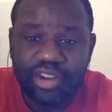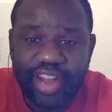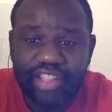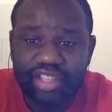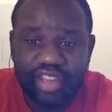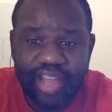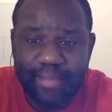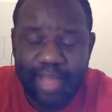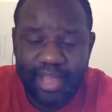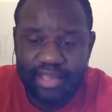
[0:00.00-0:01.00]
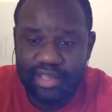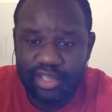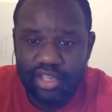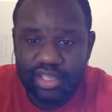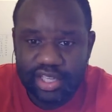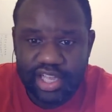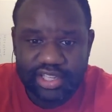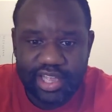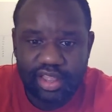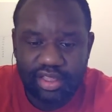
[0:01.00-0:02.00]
crazier than that, man. Usually it's like